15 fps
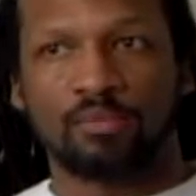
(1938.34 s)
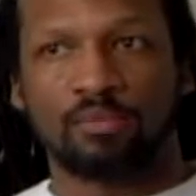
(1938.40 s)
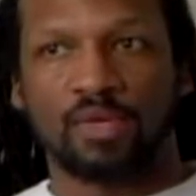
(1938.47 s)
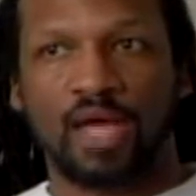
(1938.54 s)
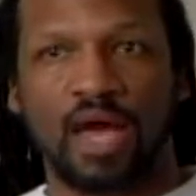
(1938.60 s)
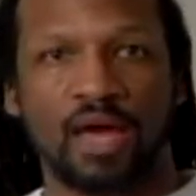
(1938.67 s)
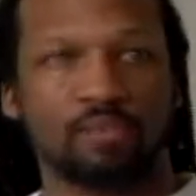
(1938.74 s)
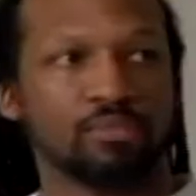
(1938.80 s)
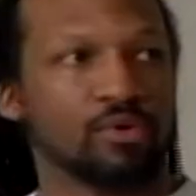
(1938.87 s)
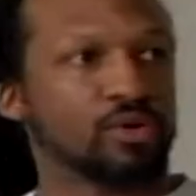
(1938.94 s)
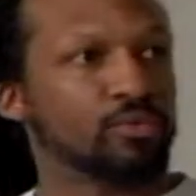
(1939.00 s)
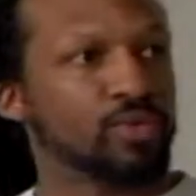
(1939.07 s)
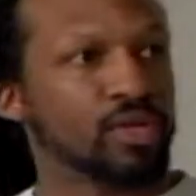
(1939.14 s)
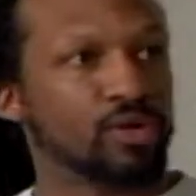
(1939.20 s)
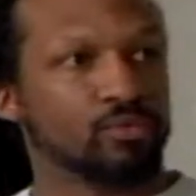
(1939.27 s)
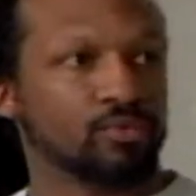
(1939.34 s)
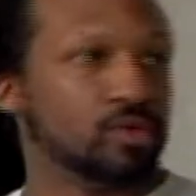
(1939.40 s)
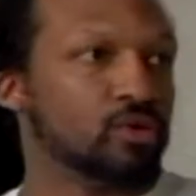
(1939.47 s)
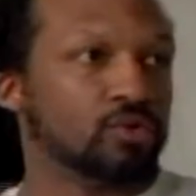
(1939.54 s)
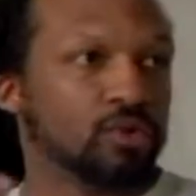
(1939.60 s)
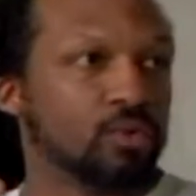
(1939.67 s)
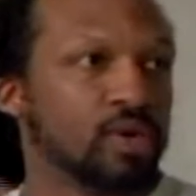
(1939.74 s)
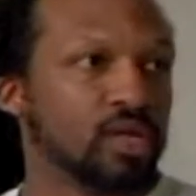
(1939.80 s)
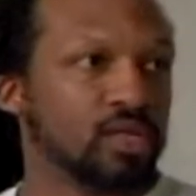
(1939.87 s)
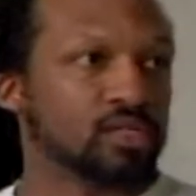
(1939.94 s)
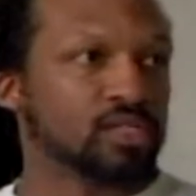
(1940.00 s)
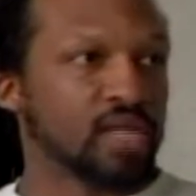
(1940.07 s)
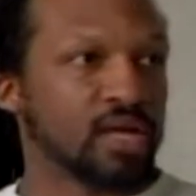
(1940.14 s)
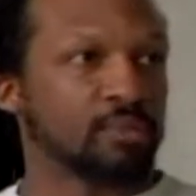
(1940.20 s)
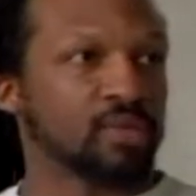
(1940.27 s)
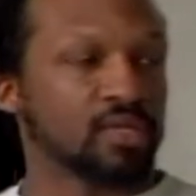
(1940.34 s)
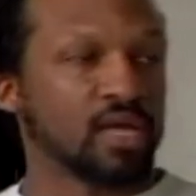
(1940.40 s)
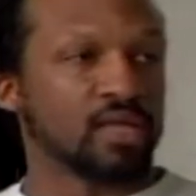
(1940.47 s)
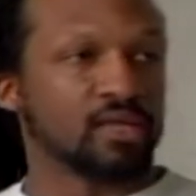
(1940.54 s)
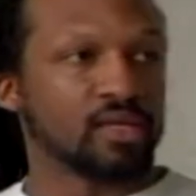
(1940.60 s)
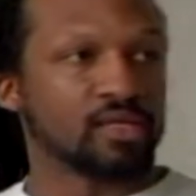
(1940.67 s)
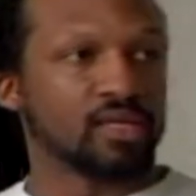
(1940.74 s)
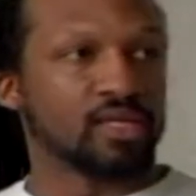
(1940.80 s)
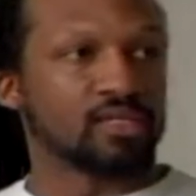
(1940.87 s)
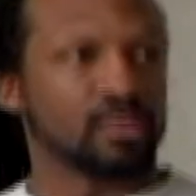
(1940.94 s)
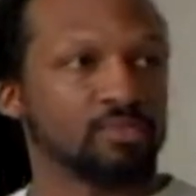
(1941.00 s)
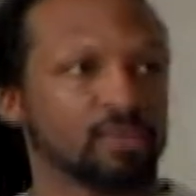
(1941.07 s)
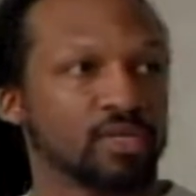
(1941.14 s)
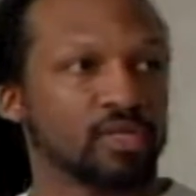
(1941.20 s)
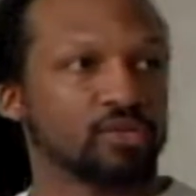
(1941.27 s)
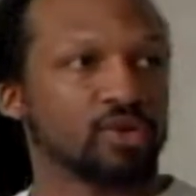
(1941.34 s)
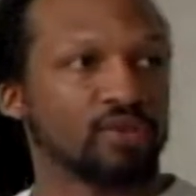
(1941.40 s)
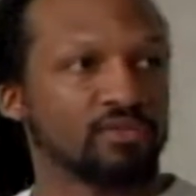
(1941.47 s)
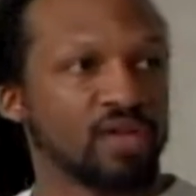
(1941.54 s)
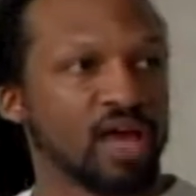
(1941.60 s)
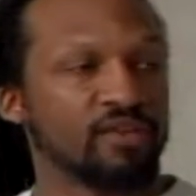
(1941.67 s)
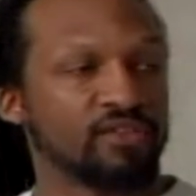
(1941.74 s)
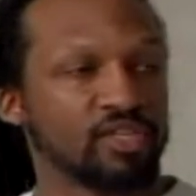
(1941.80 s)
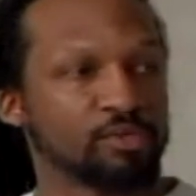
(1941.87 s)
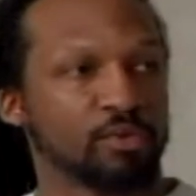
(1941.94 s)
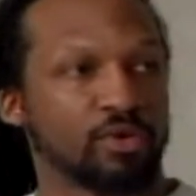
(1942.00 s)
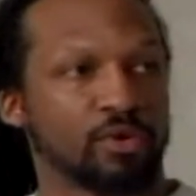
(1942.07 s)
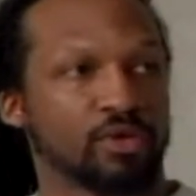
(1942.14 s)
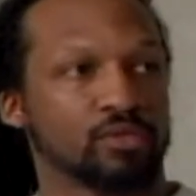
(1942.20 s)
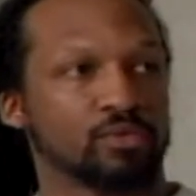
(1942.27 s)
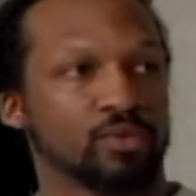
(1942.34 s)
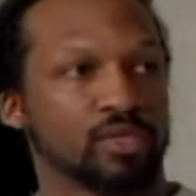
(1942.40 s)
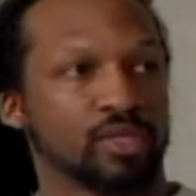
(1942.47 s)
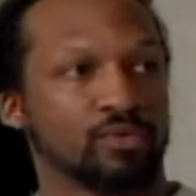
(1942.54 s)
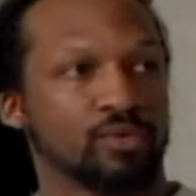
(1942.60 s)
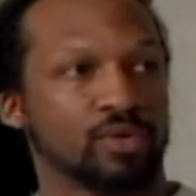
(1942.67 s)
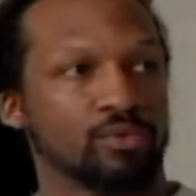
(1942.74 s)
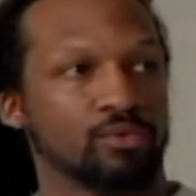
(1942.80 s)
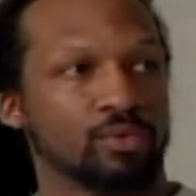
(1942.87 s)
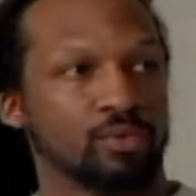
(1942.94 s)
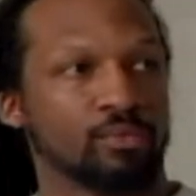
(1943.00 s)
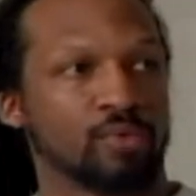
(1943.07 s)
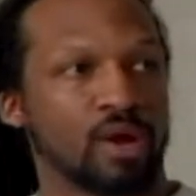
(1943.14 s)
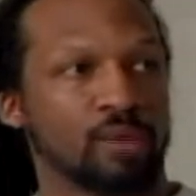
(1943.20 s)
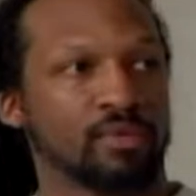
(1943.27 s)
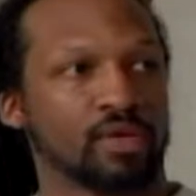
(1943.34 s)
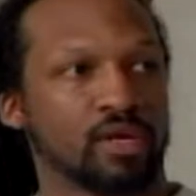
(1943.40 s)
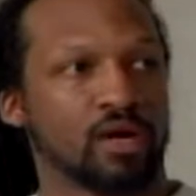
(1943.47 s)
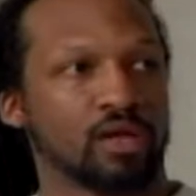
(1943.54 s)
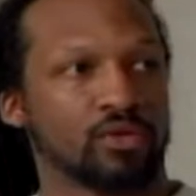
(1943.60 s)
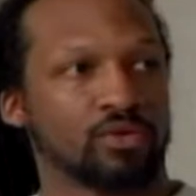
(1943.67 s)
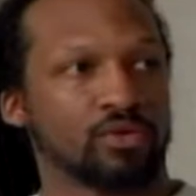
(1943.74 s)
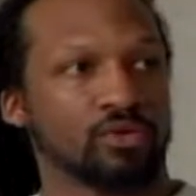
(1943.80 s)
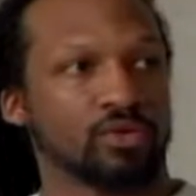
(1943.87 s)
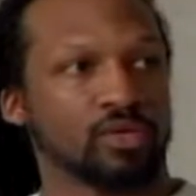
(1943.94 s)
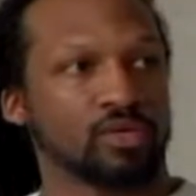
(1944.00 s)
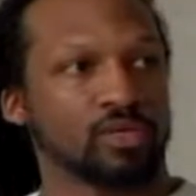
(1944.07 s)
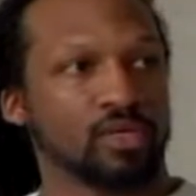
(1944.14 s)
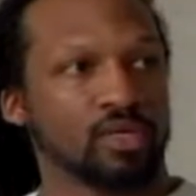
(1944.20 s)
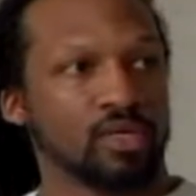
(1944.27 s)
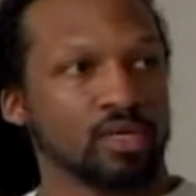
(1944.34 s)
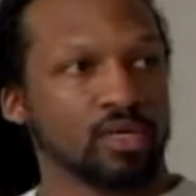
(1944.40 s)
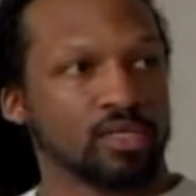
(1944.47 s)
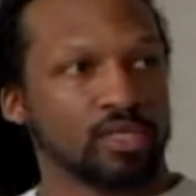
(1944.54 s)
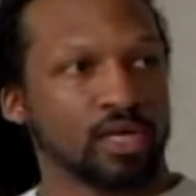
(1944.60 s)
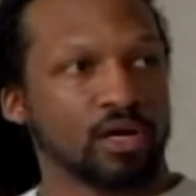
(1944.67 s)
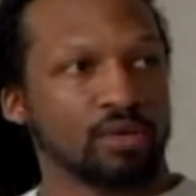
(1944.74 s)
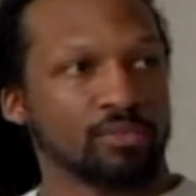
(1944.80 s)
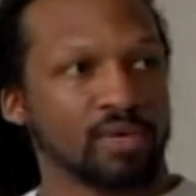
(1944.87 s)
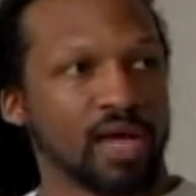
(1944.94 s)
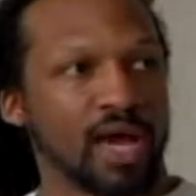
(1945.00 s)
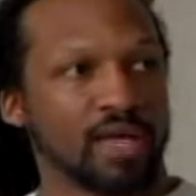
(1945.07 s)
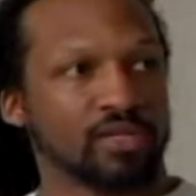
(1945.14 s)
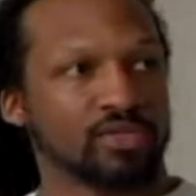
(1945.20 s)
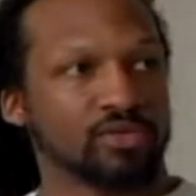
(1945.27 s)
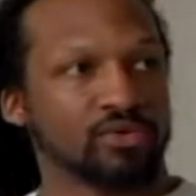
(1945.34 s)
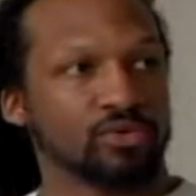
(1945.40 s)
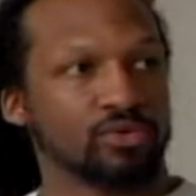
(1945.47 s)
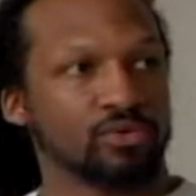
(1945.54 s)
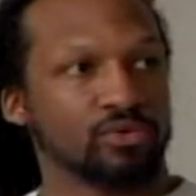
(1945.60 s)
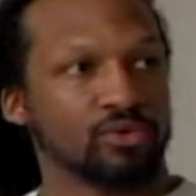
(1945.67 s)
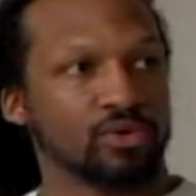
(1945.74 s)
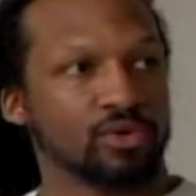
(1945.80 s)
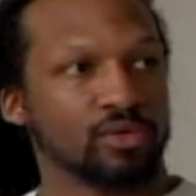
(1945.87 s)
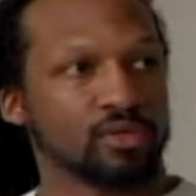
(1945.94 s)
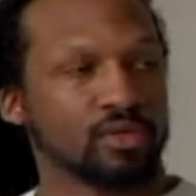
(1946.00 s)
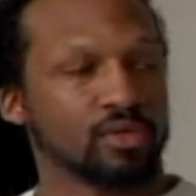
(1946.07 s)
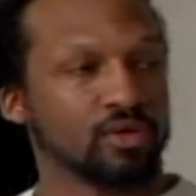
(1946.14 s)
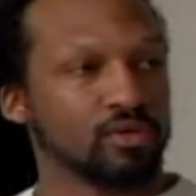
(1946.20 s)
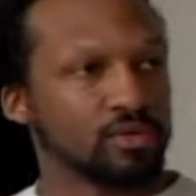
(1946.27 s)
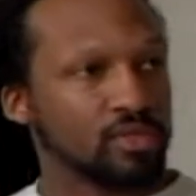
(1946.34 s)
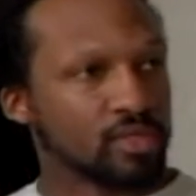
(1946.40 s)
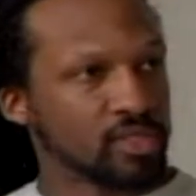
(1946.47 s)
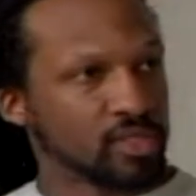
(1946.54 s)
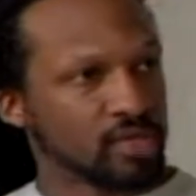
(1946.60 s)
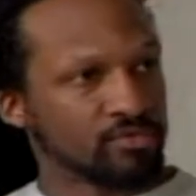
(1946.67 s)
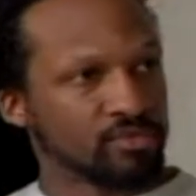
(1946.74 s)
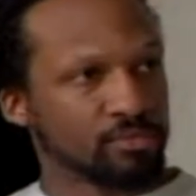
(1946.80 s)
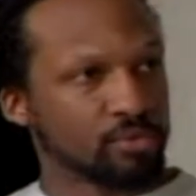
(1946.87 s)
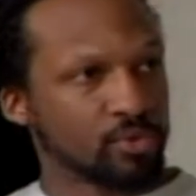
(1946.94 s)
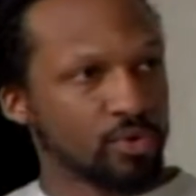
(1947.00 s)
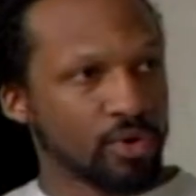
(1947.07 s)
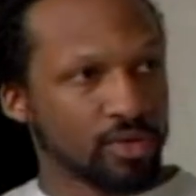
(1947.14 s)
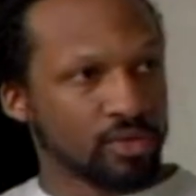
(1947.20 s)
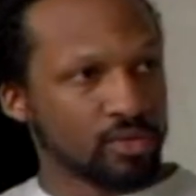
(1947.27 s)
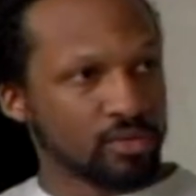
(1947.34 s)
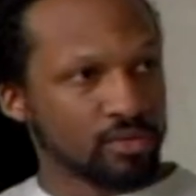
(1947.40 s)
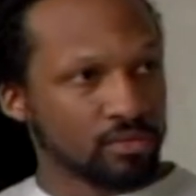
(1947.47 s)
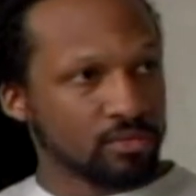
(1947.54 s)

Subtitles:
guidebook. We don't know what it looks like, but I think that's something that you have a lot of experience with that we would probably call on you to help guide us through, or, you know, at least give some pointers.